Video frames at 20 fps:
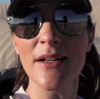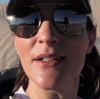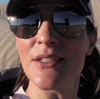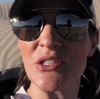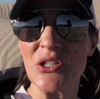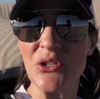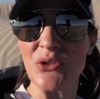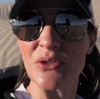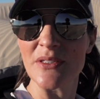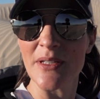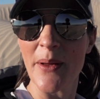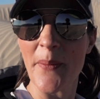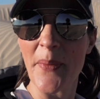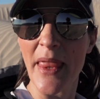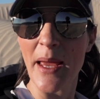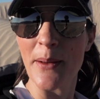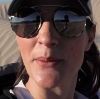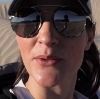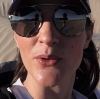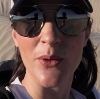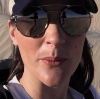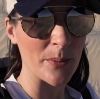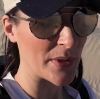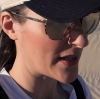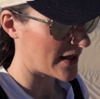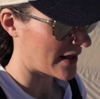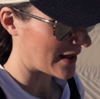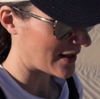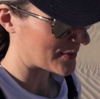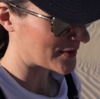So sometimes what
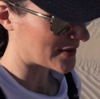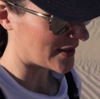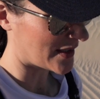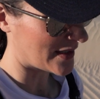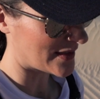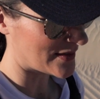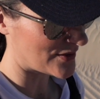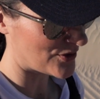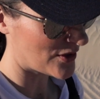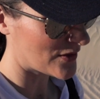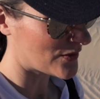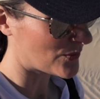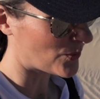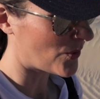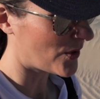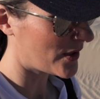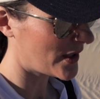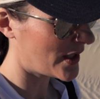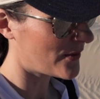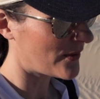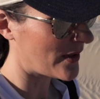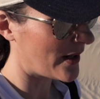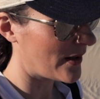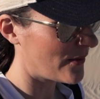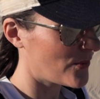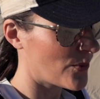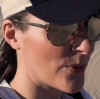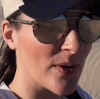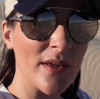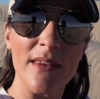me helps is just walking
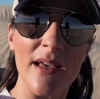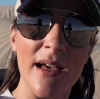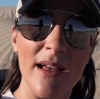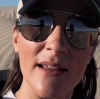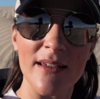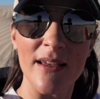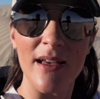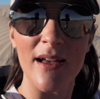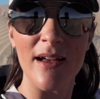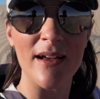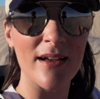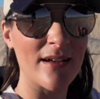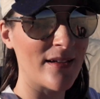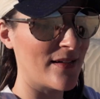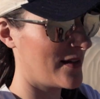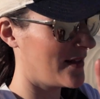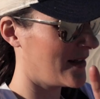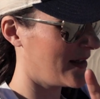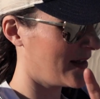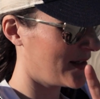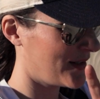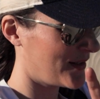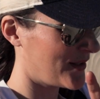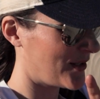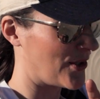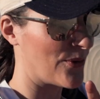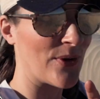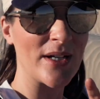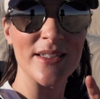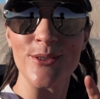around with that, uh,
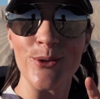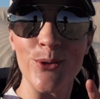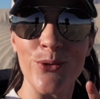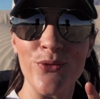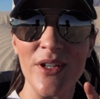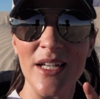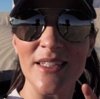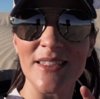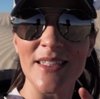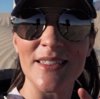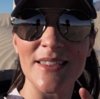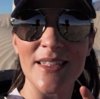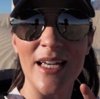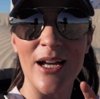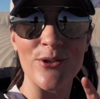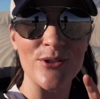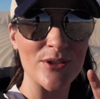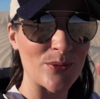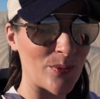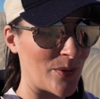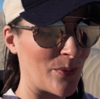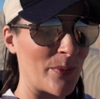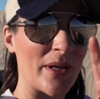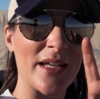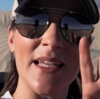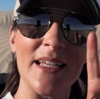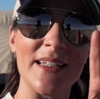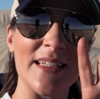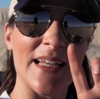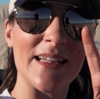you know, as goofy as it sounds, but
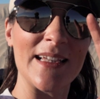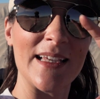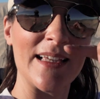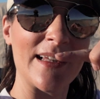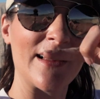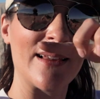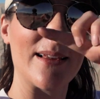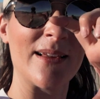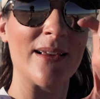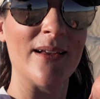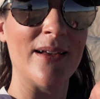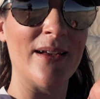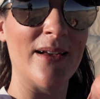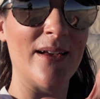making that little